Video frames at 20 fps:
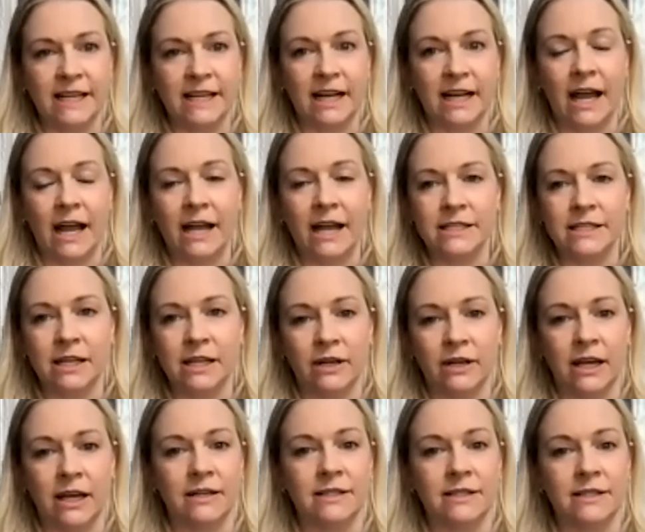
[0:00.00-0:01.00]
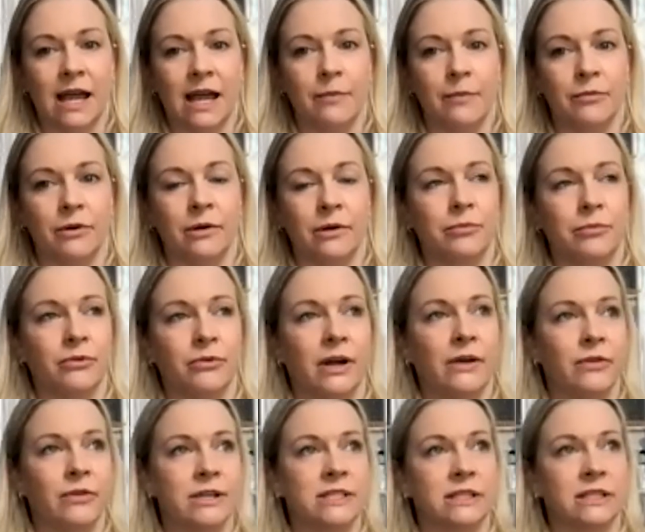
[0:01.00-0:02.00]
Like I had to tell Candace Cameron Bure
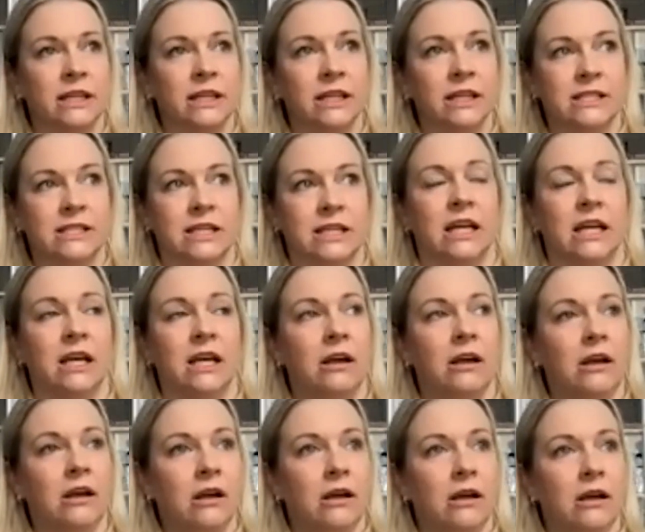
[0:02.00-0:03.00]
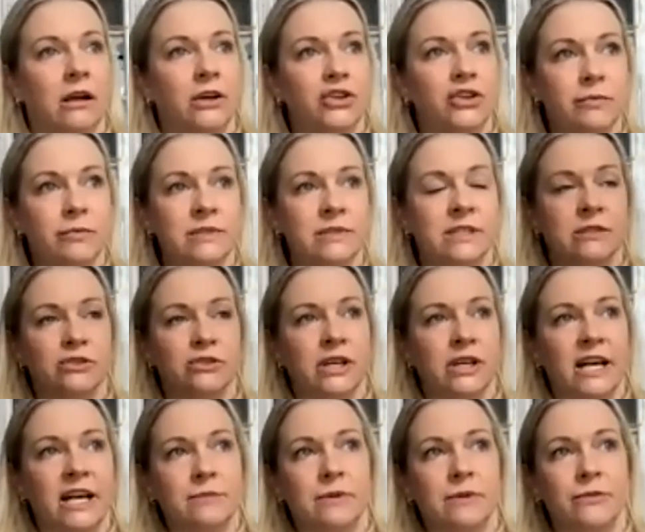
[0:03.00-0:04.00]
recently this, like, because she
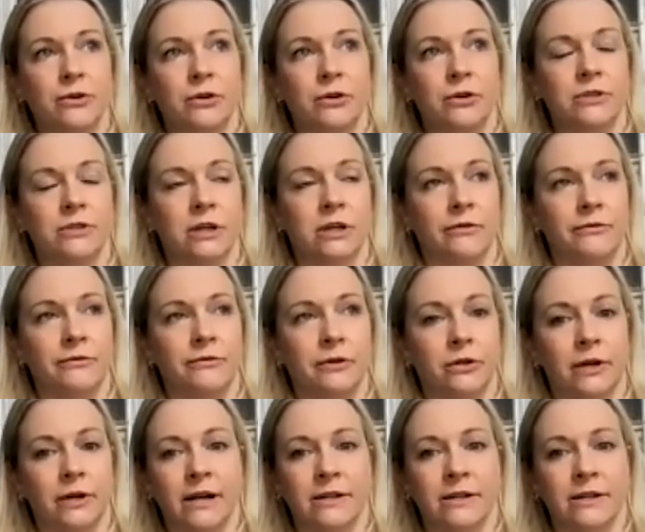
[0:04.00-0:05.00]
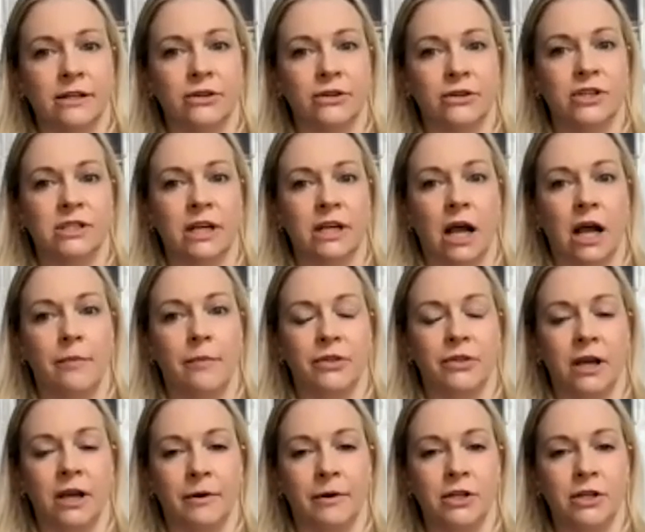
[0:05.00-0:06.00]
asked me a few years ago on Fuller House, like, she's like, I think
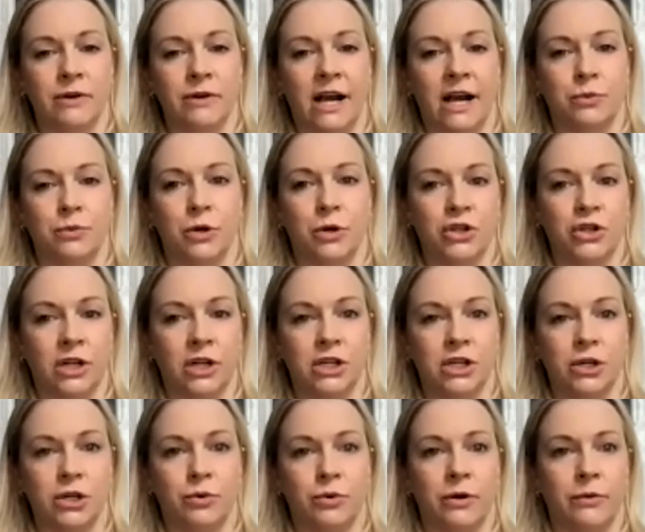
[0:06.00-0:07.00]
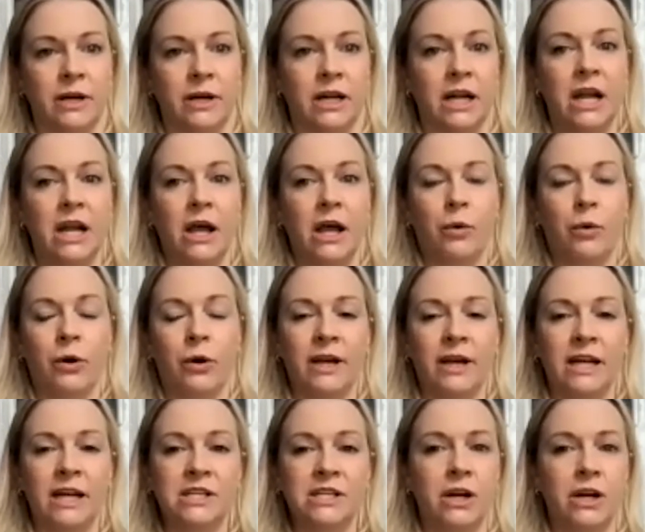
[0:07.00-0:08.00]
I'm going to direct. What should I do? What do I need? What do I
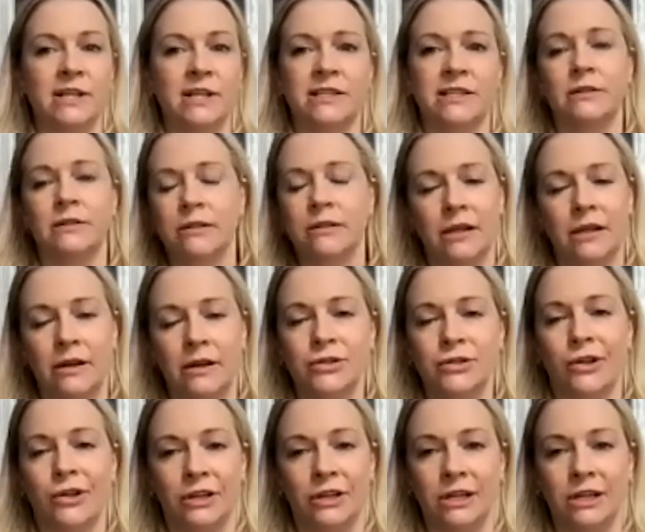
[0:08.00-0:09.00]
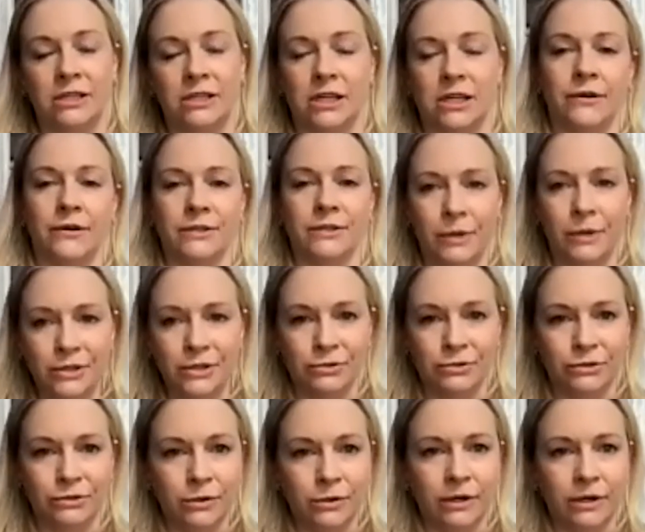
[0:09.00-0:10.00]
need to know? I said, here's all you need to know is once
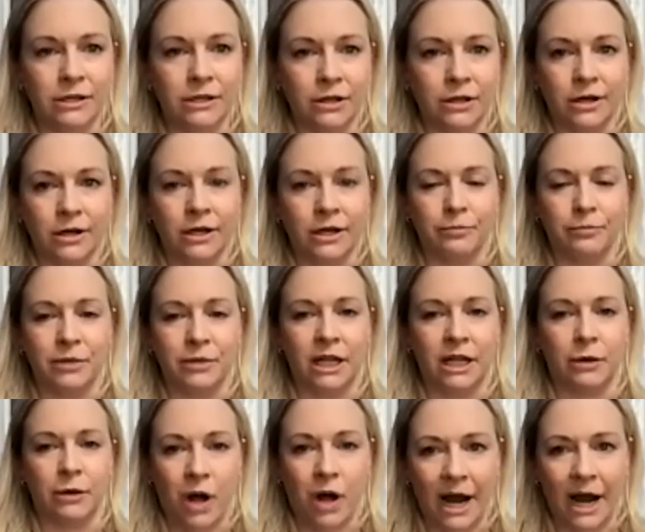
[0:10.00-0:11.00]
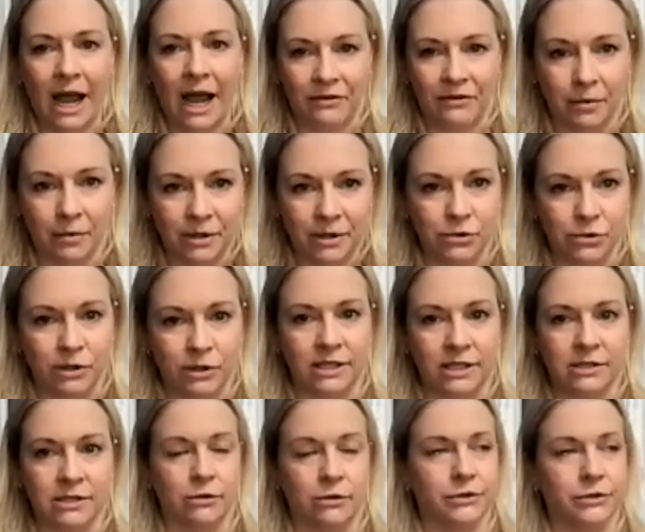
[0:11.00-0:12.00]
you do it, you're going to be like, why haven't I been doing
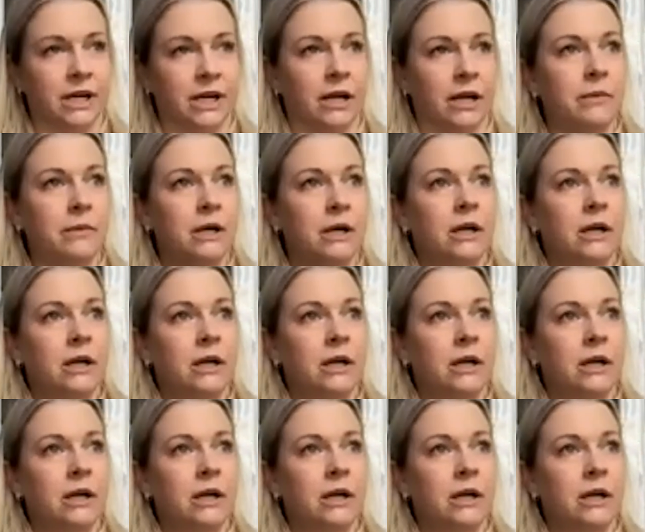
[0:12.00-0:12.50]
this the whole time?